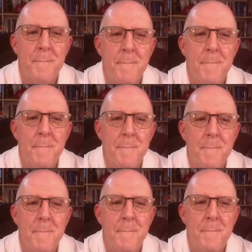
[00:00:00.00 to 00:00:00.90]

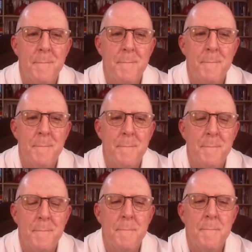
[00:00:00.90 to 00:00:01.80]

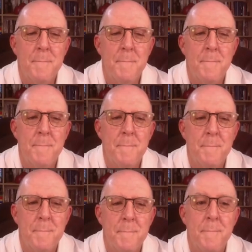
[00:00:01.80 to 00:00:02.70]

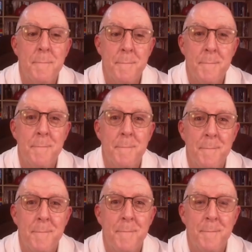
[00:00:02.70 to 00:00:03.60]
[no speech]